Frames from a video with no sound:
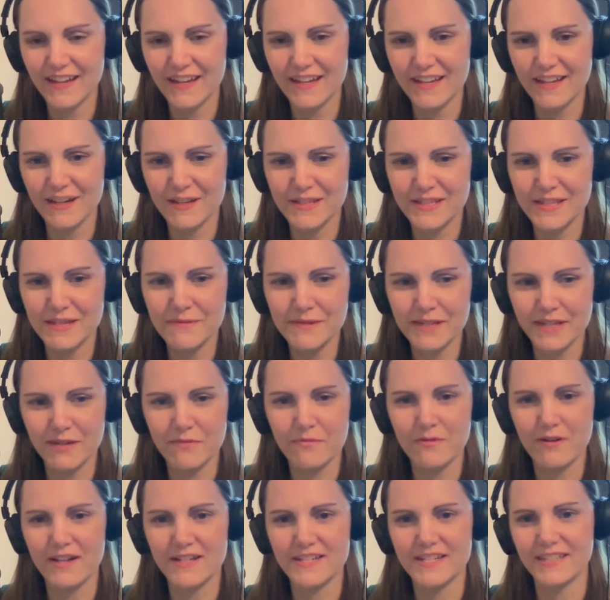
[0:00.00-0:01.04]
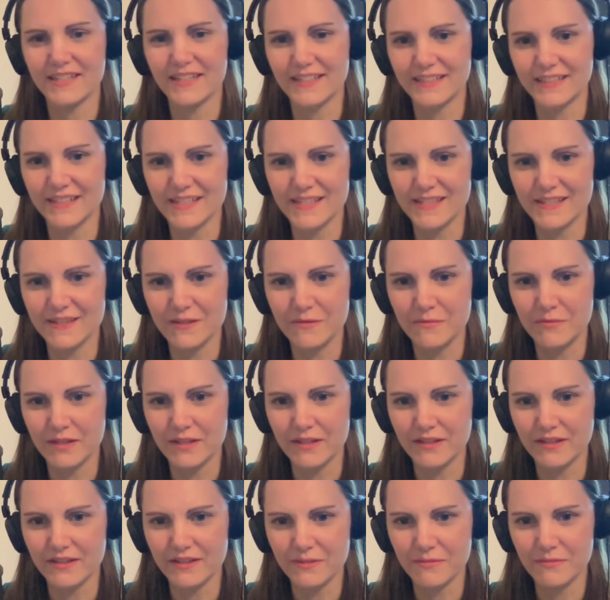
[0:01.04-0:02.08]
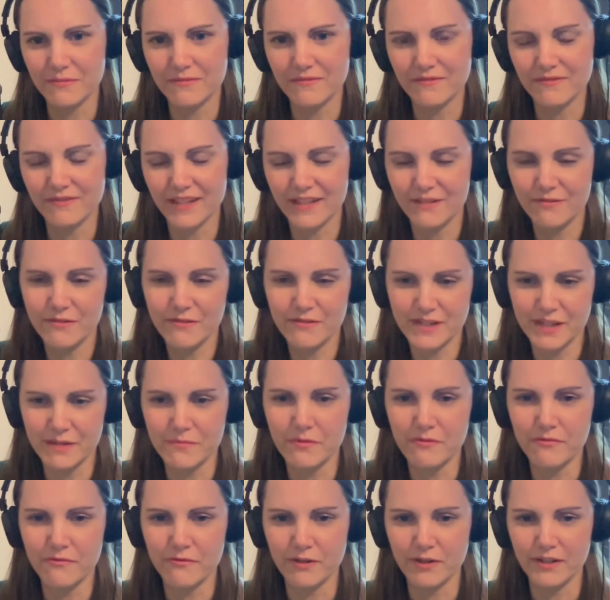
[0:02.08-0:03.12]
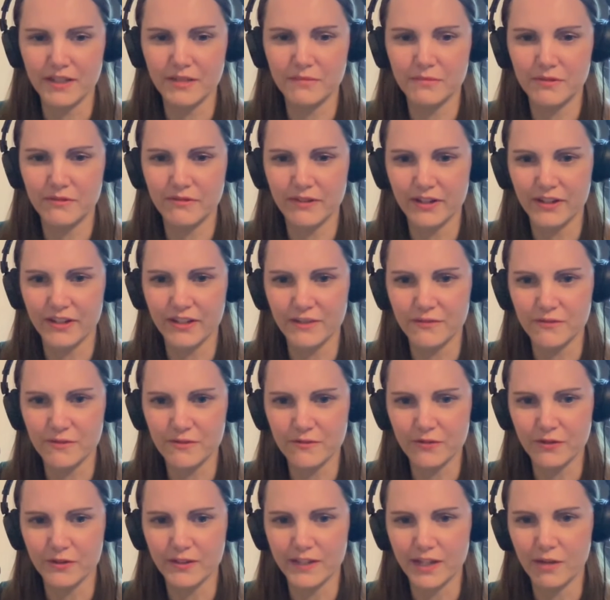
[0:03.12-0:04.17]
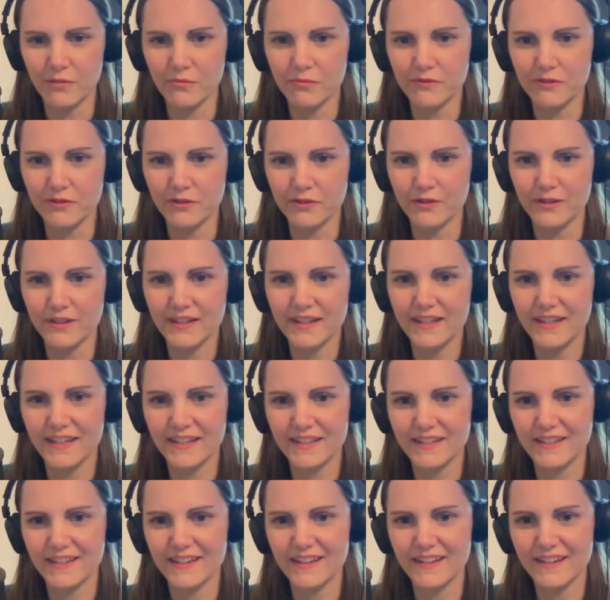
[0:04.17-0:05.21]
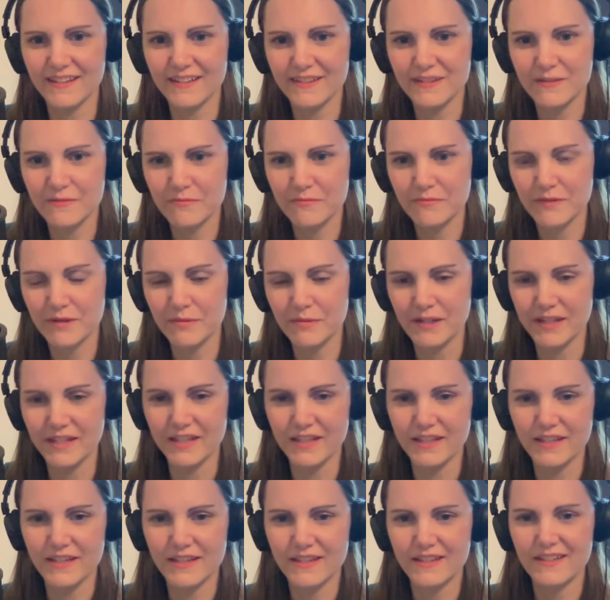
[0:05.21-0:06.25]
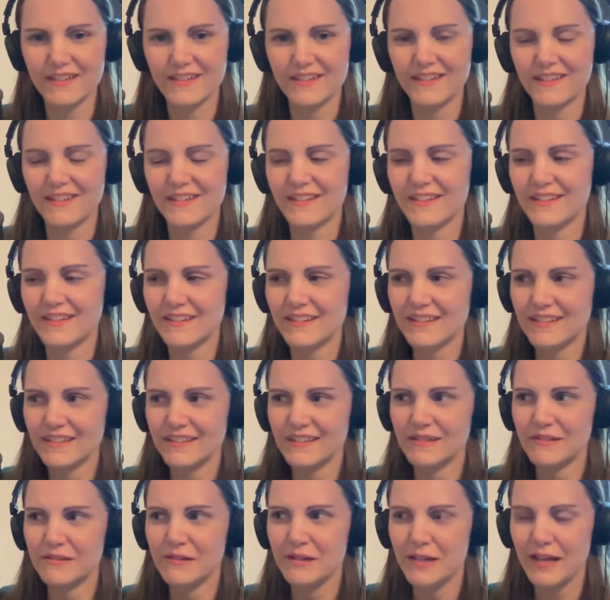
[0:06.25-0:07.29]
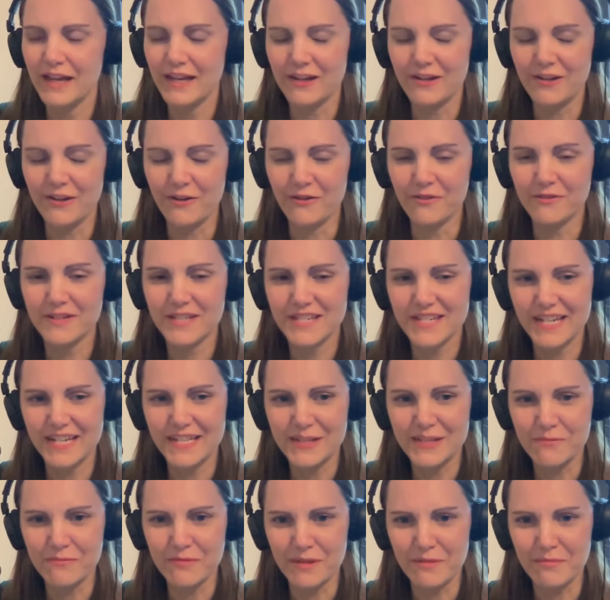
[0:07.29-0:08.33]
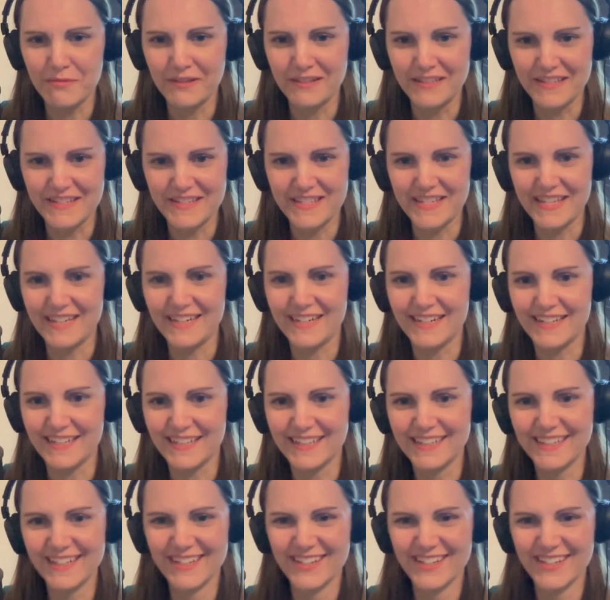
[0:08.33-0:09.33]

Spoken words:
it seems like a project like this could, like we've said before, could be very useful and helpful, and maybe, I don't know, shake some people into sanity.